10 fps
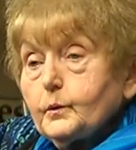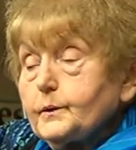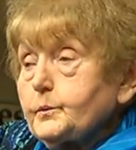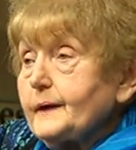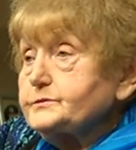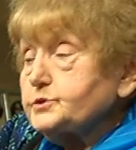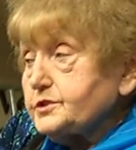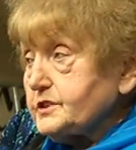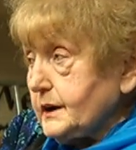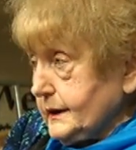We went to
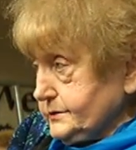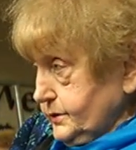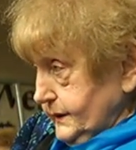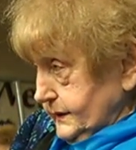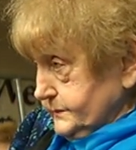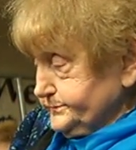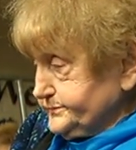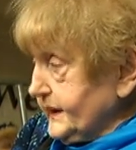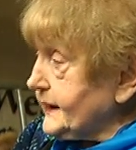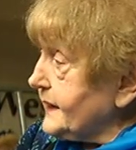the latrine,
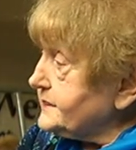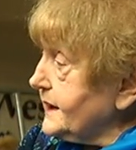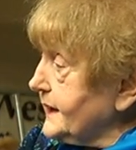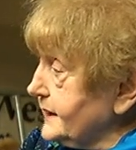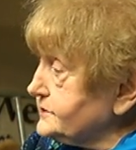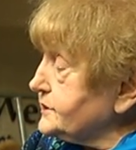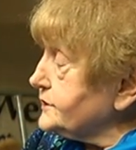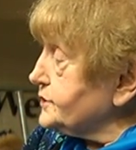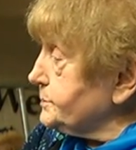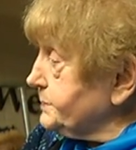and as I
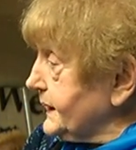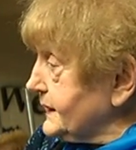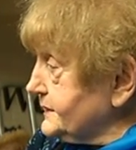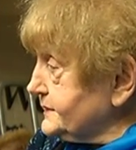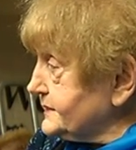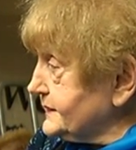entered the place,